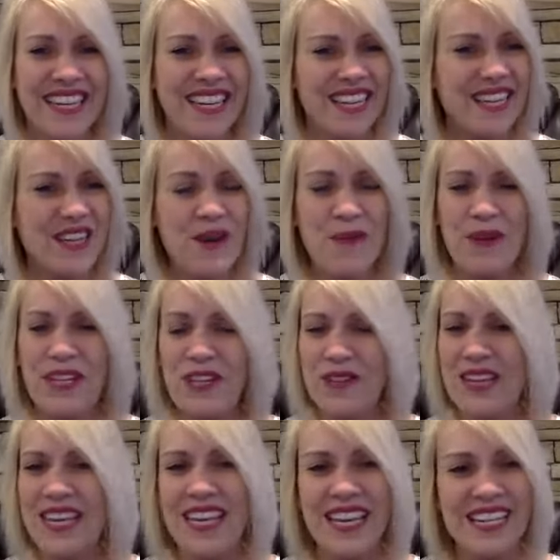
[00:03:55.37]
You know, when you
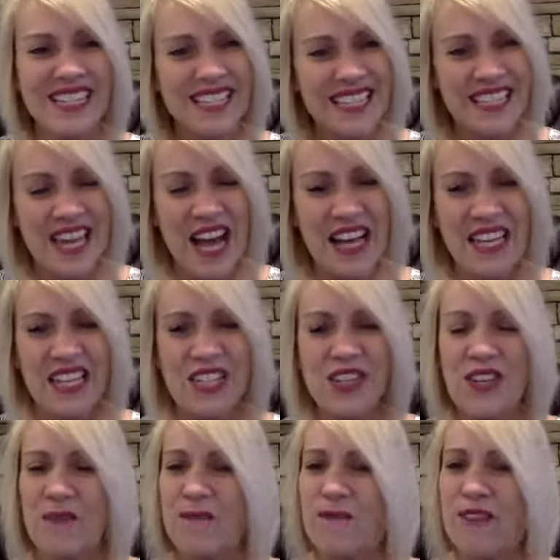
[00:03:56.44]
can get stuck and you
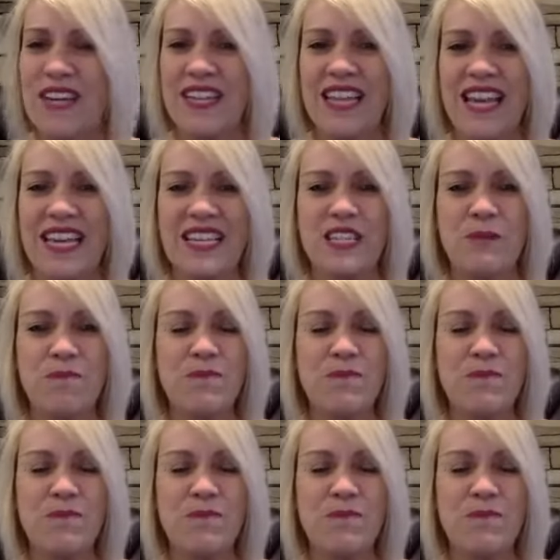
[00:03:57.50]
can feel like it's